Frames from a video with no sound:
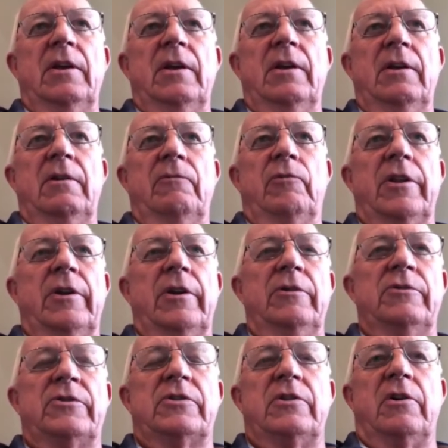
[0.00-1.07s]
whether you
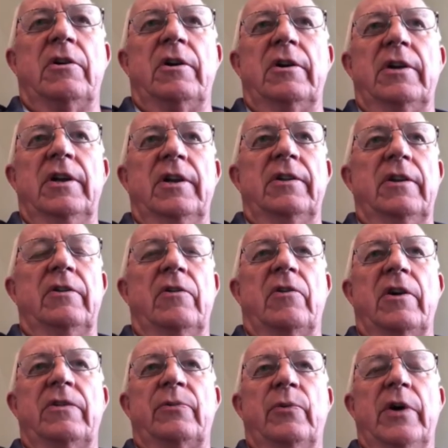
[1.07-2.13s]
start in the
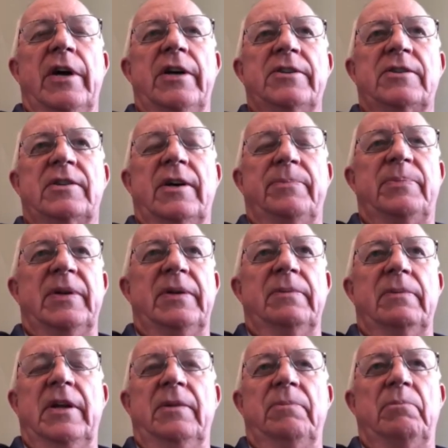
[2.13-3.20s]
northwest up
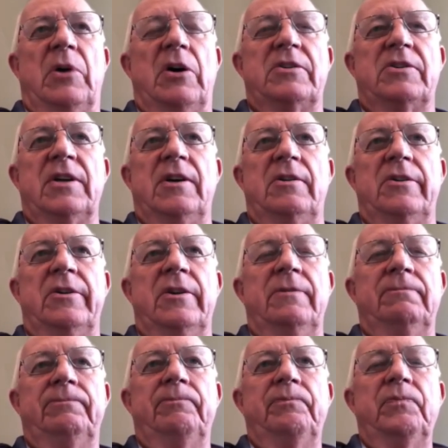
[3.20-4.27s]
in, in Box Elder,
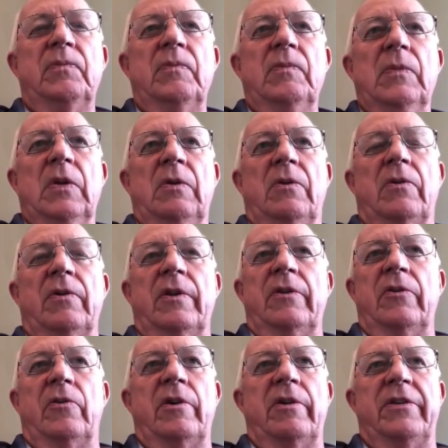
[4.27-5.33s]
or
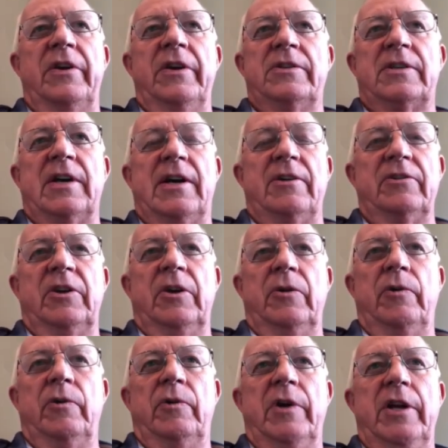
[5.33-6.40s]
the northeast out in
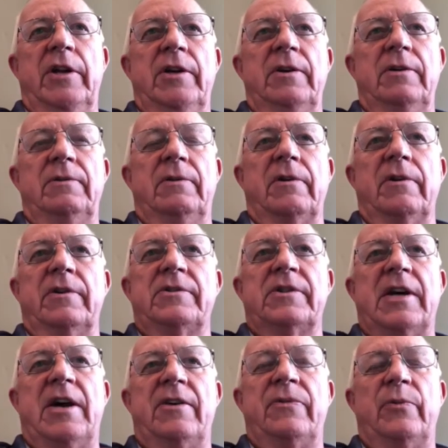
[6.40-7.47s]
Uena, or the
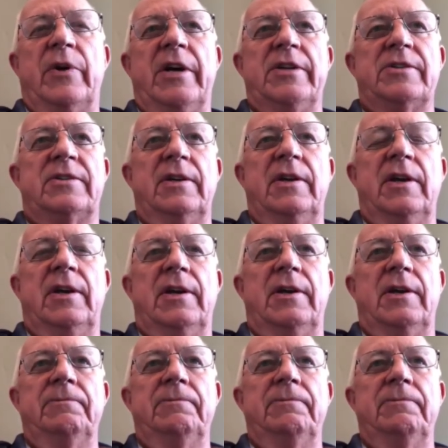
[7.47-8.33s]
southwest uh,